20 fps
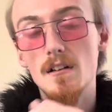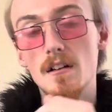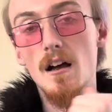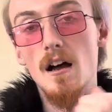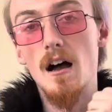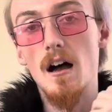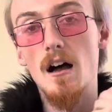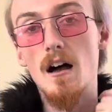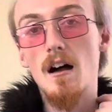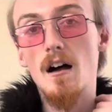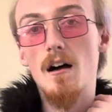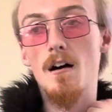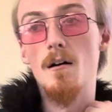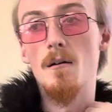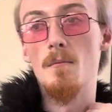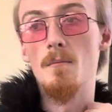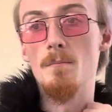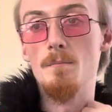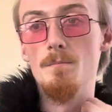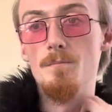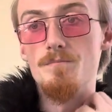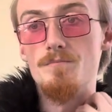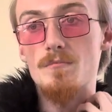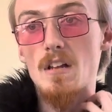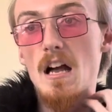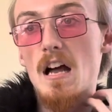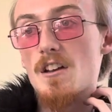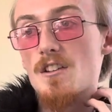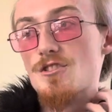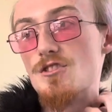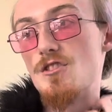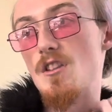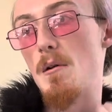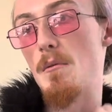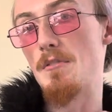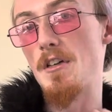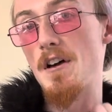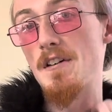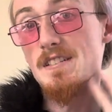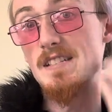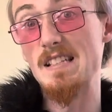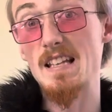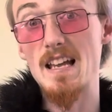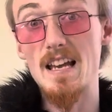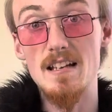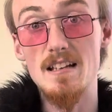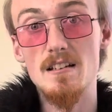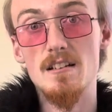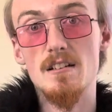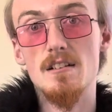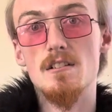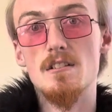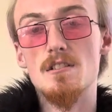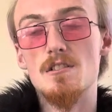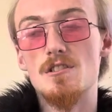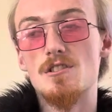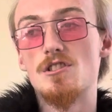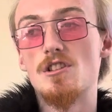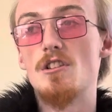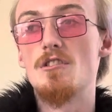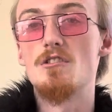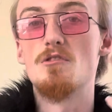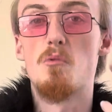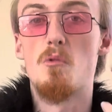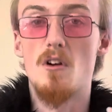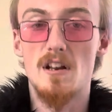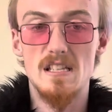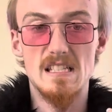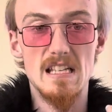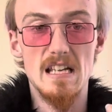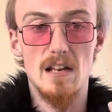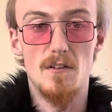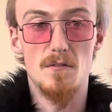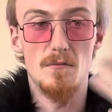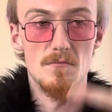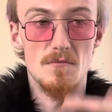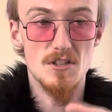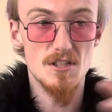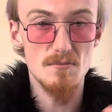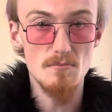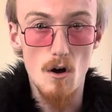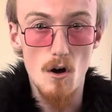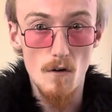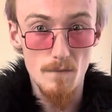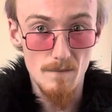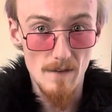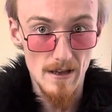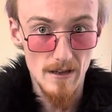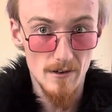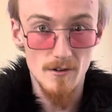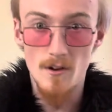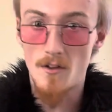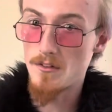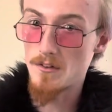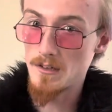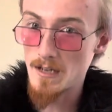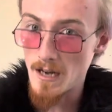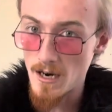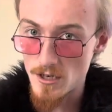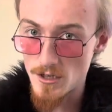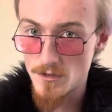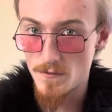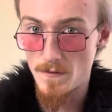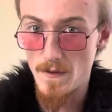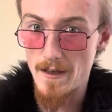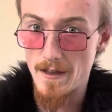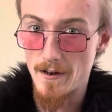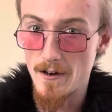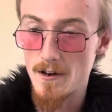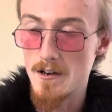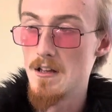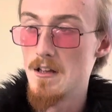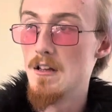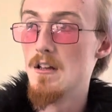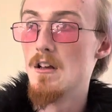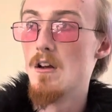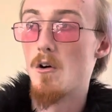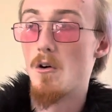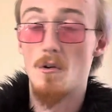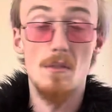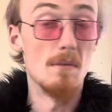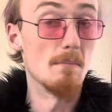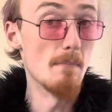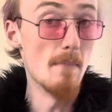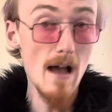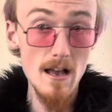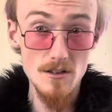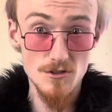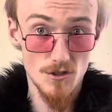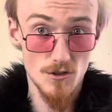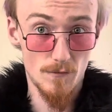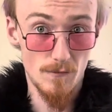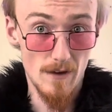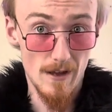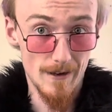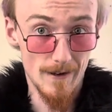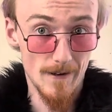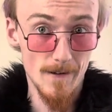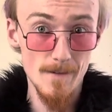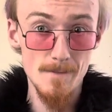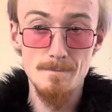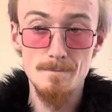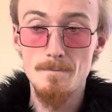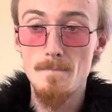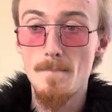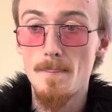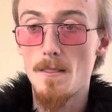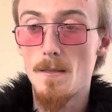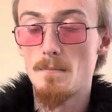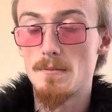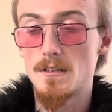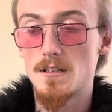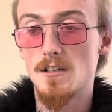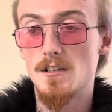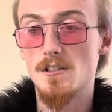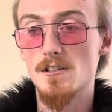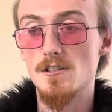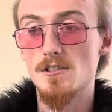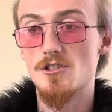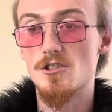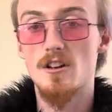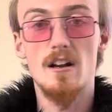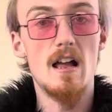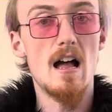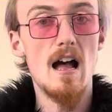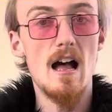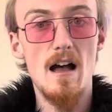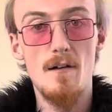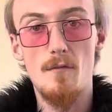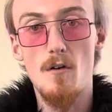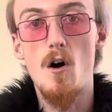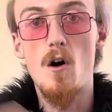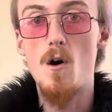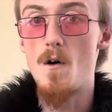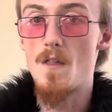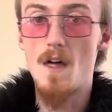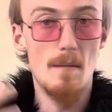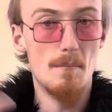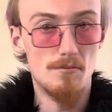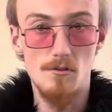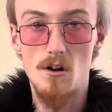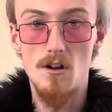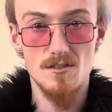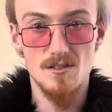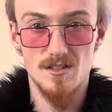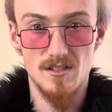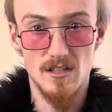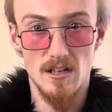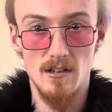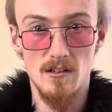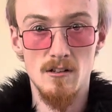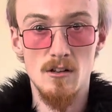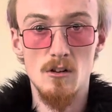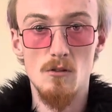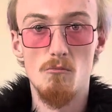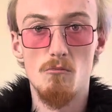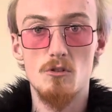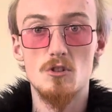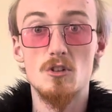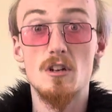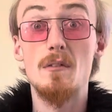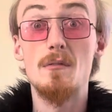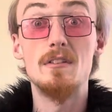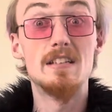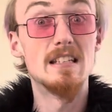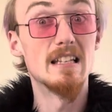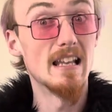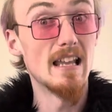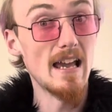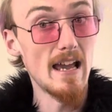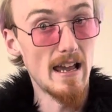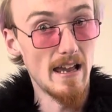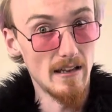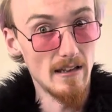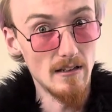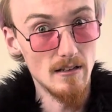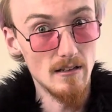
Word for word: Um, how to do that without delay. So you'd want to send it from the small fader, not the large fader, or the master fader, because you're going to have all that processing, which will give you delay.